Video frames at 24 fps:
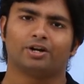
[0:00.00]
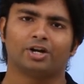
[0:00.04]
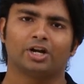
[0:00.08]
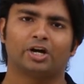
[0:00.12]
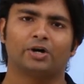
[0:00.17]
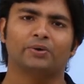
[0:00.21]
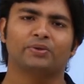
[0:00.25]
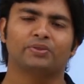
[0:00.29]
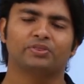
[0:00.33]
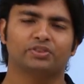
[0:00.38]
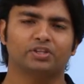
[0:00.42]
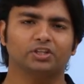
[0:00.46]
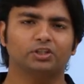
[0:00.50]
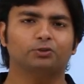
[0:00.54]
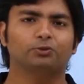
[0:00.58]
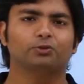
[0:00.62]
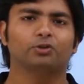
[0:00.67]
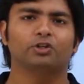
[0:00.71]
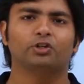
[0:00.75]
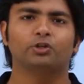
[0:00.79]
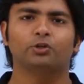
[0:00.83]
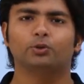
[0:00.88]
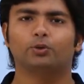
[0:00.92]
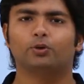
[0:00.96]
Now in this
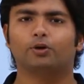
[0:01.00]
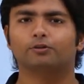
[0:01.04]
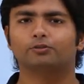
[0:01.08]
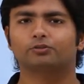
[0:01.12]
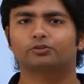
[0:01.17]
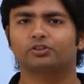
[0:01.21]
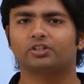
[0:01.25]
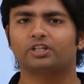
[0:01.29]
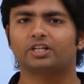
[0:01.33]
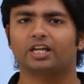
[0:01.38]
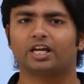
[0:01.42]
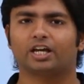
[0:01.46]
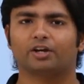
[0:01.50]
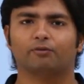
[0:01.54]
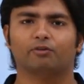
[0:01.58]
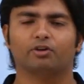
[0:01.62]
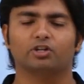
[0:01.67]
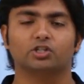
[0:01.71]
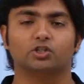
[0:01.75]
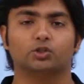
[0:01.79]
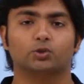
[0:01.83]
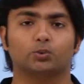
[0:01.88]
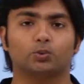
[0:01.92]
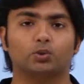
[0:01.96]
video of C
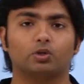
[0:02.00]
language,